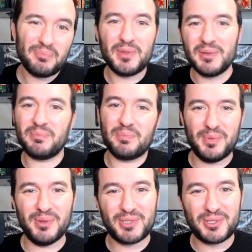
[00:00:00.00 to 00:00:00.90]

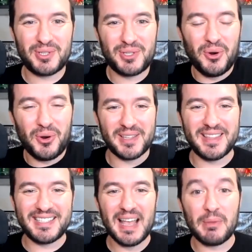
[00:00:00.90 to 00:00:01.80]
the
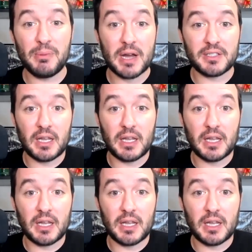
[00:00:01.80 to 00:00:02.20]
semi-present,